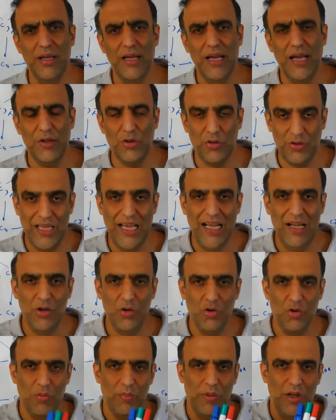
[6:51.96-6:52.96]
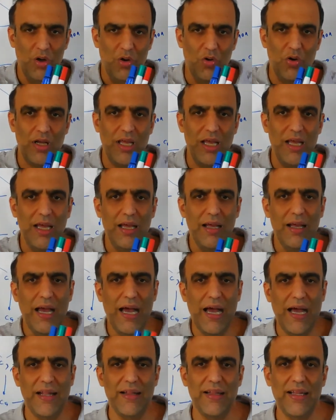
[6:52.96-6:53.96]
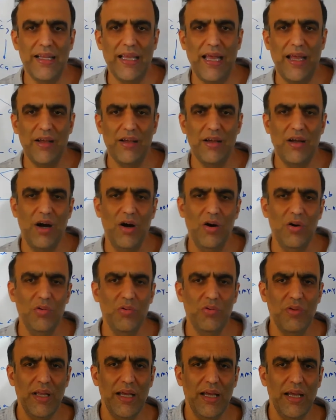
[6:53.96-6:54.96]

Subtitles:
endothelium, okay, and they can cause